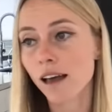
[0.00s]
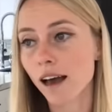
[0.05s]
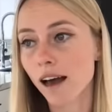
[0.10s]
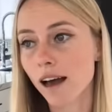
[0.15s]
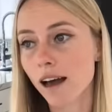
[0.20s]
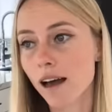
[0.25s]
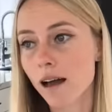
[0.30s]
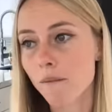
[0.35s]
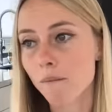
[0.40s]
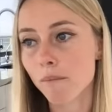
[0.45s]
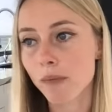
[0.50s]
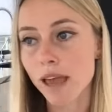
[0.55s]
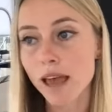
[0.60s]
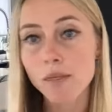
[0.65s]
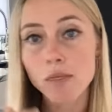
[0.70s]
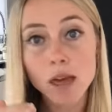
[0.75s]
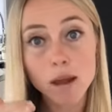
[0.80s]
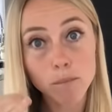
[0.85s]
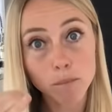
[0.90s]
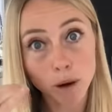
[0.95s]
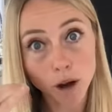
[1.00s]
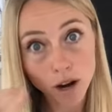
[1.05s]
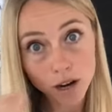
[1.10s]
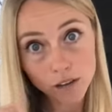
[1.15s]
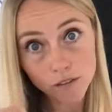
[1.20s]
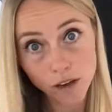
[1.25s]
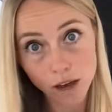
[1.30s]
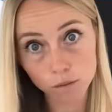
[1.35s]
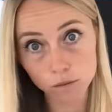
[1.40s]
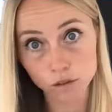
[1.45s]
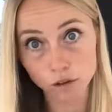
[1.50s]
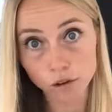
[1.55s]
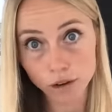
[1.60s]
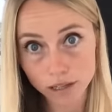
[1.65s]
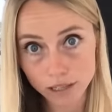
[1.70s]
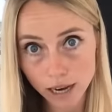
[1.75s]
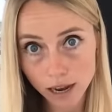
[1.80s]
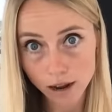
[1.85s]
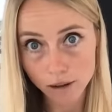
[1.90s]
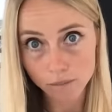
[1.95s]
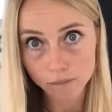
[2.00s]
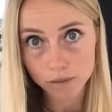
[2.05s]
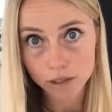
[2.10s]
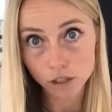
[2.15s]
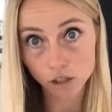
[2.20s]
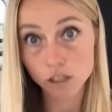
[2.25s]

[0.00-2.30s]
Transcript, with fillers: Um, and then body fat was going down.